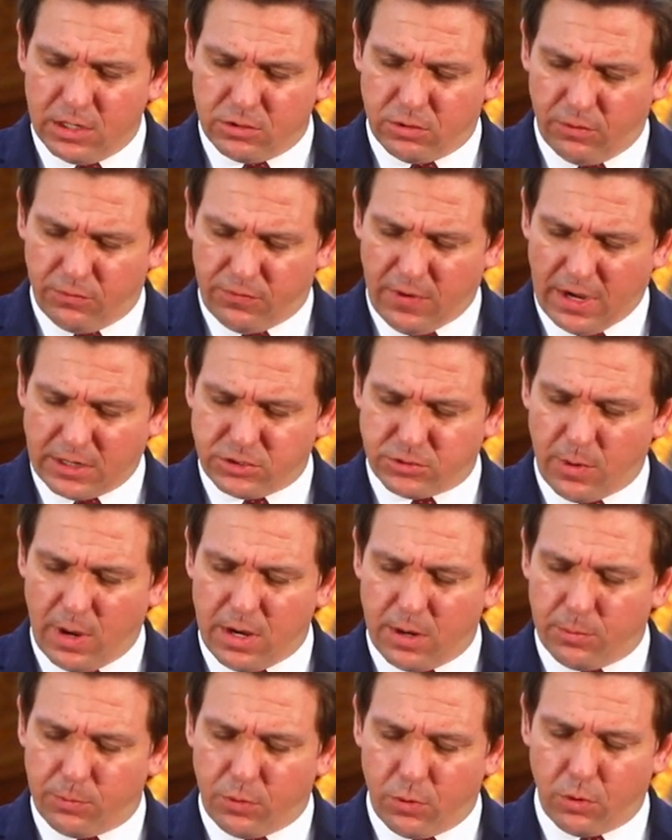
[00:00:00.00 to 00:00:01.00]
to
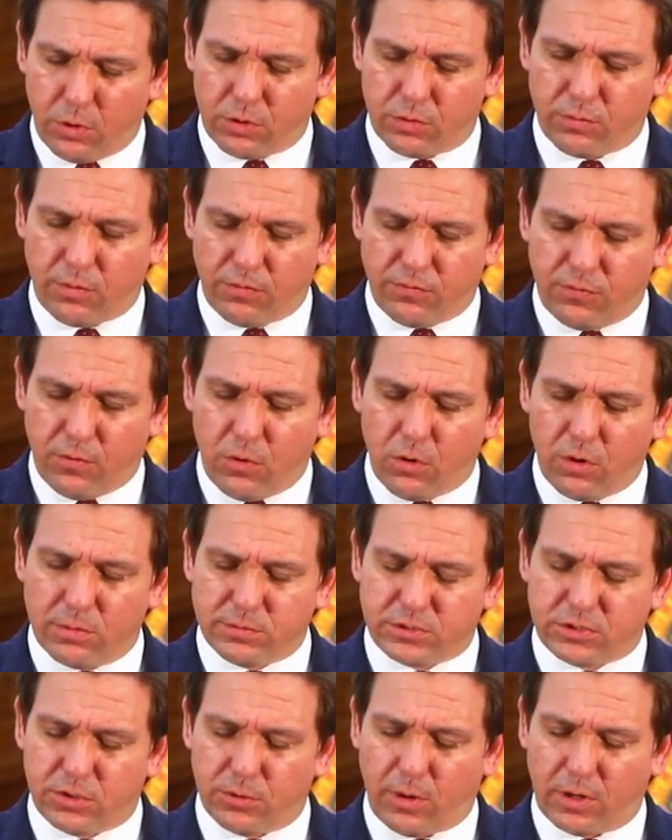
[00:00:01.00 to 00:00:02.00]
effectuate important
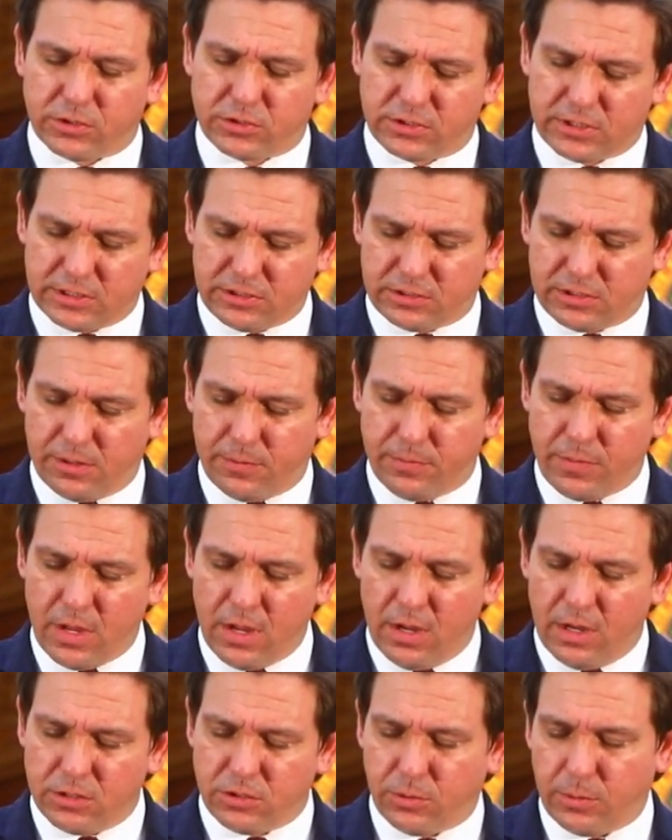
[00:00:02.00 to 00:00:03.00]
reforms to our system
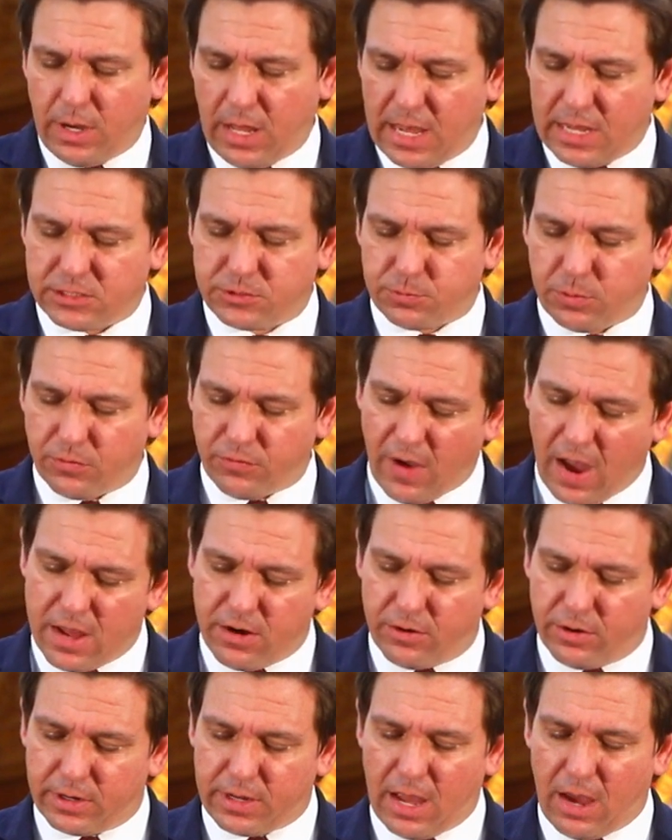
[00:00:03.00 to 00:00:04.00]
to enhance
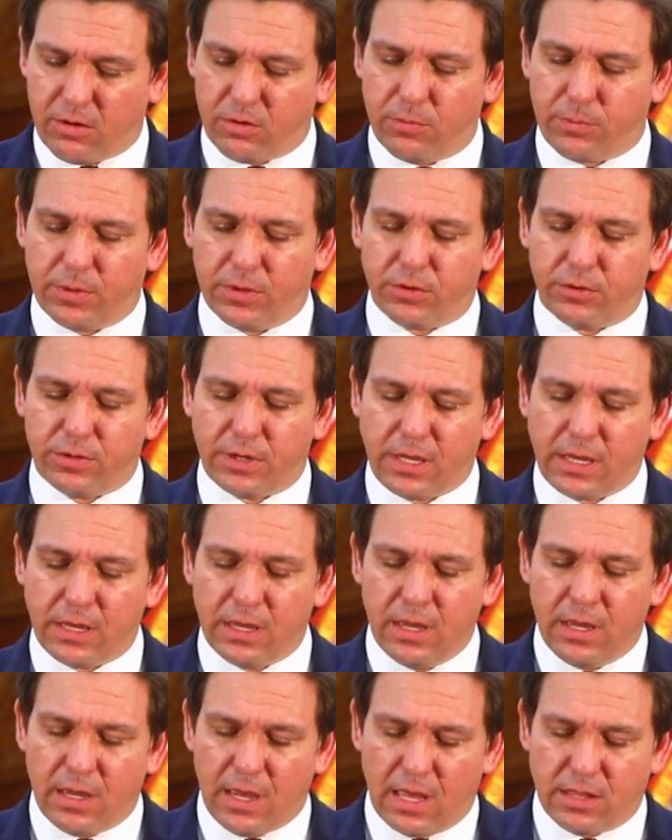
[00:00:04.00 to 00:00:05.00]
provider
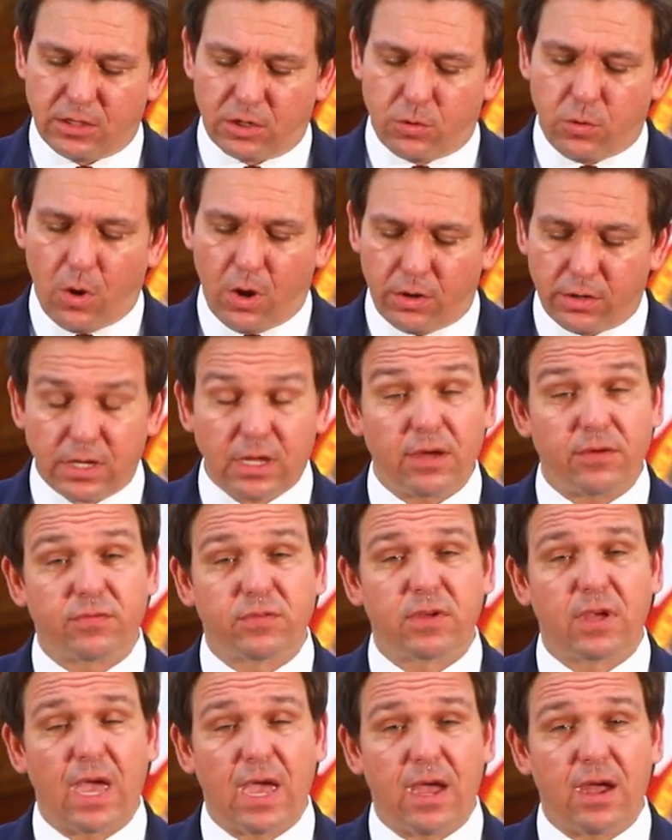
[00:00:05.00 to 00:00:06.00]
accountability and the quality
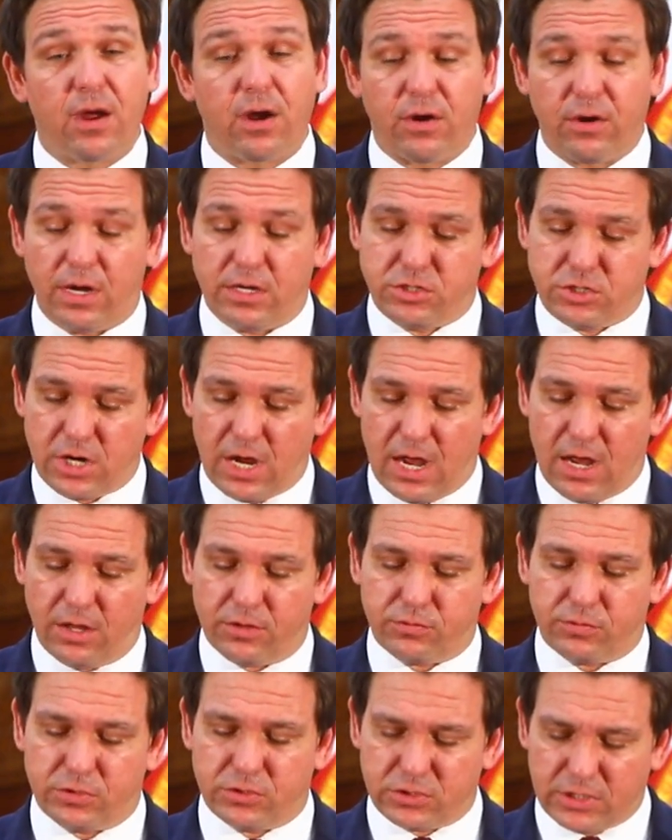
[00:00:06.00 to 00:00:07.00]
of care a
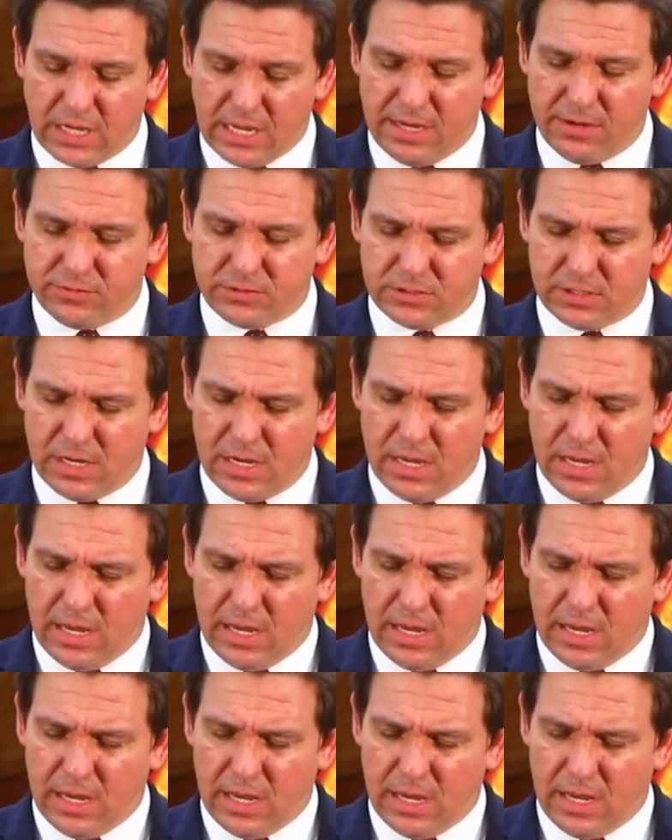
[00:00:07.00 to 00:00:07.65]
child receives.